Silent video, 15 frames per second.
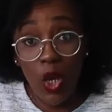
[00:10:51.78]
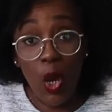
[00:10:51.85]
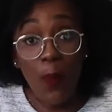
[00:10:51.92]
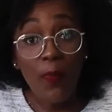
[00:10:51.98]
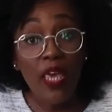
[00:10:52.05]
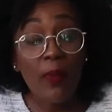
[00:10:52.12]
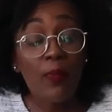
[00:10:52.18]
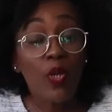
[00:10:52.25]

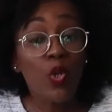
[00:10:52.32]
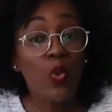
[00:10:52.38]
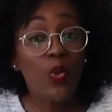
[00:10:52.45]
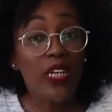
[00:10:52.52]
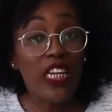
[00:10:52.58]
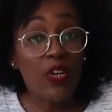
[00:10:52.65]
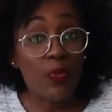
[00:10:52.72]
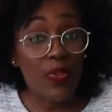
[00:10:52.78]
people who
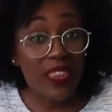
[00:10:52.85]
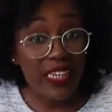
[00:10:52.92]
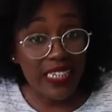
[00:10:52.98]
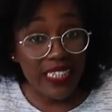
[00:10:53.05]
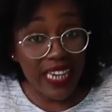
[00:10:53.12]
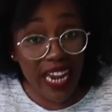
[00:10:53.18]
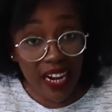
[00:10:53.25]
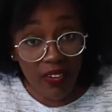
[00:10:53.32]
lead with
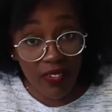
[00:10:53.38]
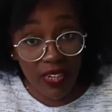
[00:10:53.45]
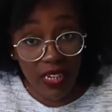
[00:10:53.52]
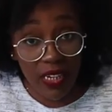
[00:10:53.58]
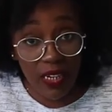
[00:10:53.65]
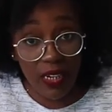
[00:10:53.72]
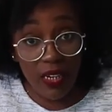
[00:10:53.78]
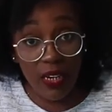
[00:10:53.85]
integrity,
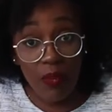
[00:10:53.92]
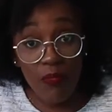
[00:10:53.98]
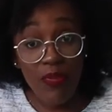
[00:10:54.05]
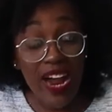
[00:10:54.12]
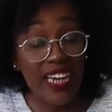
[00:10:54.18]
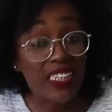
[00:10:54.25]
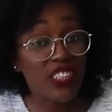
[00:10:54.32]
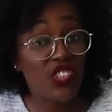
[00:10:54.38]

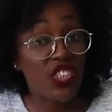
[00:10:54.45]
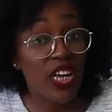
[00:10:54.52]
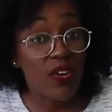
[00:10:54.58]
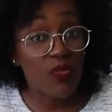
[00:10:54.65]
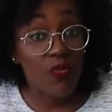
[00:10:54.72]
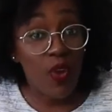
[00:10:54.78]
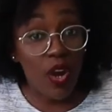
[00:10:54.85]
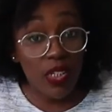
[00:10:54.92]
practice
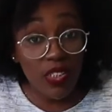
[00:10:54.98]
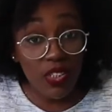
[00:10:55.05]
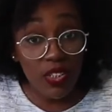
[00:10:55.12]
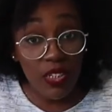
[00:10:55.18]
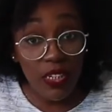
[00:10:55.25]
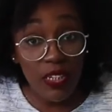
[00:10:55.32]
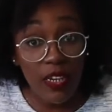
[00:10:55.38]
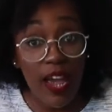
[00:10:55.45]

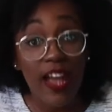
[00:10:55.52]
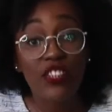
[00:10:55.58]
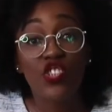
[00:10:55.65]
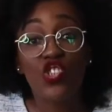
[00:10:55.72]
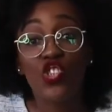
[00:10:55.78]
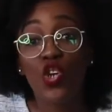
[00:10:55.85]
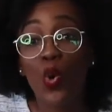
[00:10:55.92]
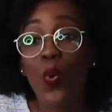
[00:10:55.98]
generosity, and
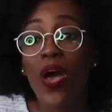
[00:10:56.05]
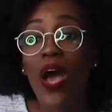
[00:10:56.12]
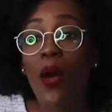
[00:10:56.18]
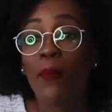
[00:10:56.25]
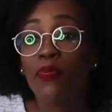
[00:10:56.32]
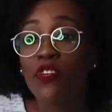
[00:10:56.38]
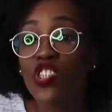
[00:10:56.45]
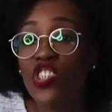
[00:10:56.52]
show
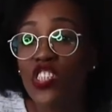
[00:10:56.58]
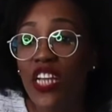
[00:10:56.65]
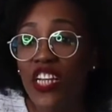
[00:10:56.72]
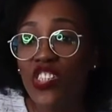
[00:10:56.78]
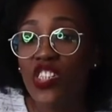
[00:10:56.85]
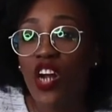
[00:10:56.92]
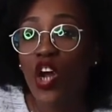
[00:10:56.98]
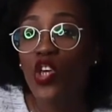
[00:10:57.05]

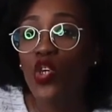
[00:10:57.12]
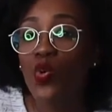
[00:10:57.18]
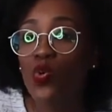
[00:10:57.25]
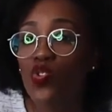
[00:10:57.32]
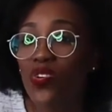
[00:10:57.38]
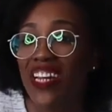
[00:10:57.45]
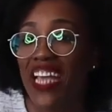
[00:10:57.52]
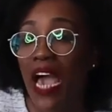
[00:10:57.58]
appreciation are
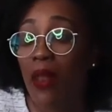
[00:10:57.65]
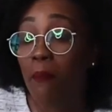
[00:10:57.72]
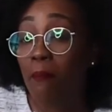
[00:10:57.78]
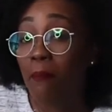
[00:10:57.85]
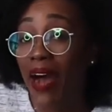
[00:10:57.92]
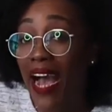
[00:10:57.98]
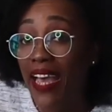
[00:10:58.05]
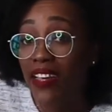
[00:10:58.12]
usually
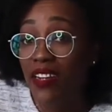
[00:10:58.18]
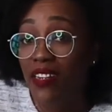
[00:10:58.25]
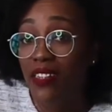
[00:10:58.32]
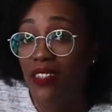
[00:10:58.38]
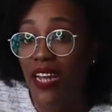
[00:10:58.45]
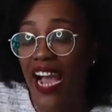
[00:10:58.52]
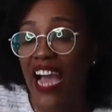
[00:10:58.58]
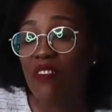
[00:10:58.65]
admired
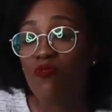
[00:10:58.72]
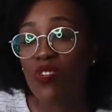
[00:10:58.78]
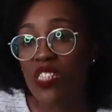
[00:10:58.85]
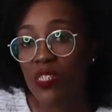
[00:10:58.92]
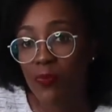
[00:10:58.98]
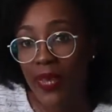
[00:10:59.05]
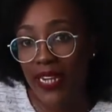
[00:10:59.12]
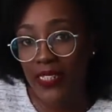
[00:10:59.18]
and
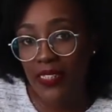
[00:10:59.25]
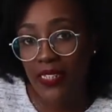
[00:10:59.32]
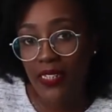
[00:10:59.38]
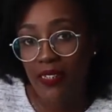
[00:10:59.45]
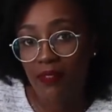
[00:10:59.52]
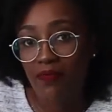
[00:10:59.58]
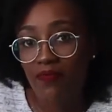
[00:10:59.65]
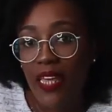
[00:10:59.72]
respected.
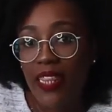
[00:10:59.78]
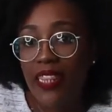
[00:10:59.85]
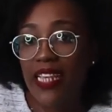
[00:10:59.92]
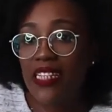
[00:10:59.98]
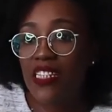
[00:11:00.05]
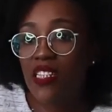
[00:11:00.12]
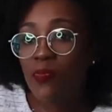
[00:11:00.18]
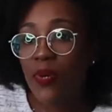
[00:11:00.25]

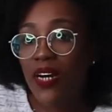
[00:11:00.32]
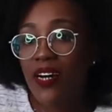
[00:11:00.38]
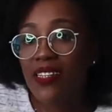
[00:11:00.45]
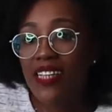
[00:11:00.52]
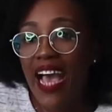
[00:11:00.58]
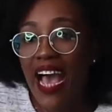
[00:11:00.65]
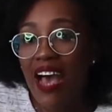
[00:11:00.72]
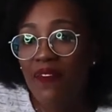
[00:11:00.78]
This is because
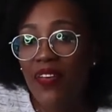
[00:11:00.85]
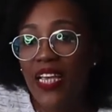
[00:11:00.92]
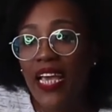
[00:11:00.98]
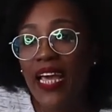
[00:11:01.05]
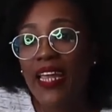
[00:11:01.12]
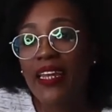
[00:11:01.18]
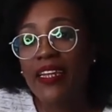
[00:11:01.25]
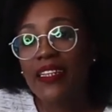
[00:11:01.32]
having an